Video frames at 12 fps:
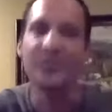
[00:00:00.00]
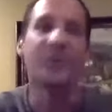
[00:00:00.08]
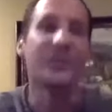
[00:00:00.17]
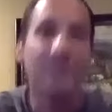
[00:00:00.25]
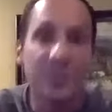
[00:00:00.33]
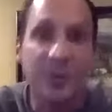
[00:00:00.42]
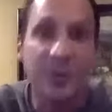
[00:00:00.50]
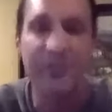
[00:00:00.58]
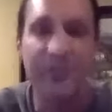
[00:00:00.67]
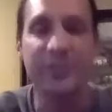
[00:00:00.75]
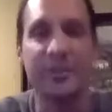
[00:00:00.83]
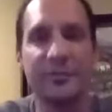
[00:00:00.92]
Don't even try,
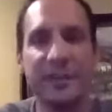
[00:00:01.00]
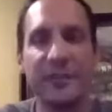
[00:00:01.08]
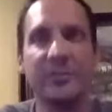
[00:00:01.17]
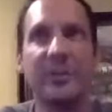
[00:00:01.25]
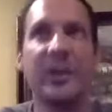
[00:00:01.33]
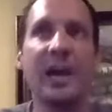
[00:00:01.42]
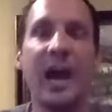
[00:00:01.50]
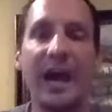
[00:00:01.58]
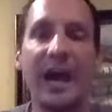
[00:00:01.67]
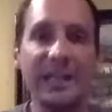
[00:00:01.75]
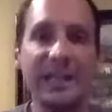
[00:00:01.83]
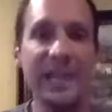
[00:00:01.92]
you're going to fail. So
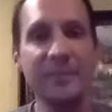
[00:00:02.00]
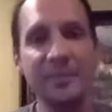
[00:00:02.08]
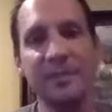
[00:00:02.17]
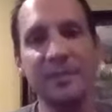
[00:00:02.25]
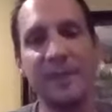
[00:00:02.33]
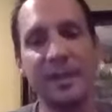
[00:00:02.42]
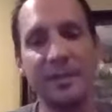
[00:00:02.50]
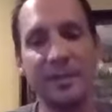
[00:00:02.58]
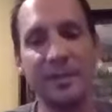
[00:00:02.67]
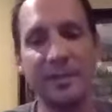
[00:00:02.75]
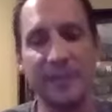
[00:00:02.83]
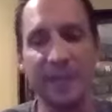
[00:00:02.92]
I came from an
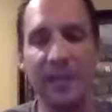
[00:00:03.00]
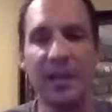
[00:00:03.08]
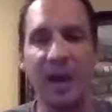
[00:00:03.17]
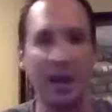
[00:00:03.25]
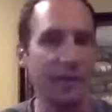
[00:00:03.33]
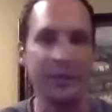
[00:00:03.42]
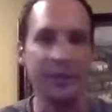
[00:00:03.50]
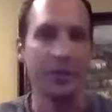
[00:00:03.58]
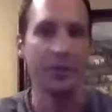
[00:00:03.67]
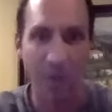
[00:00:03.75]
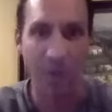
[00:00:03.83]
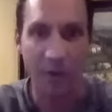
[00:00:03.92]
environment that I already
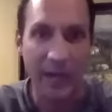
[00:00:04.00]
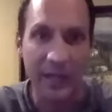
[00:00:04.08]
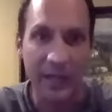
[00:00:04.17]
heard all that.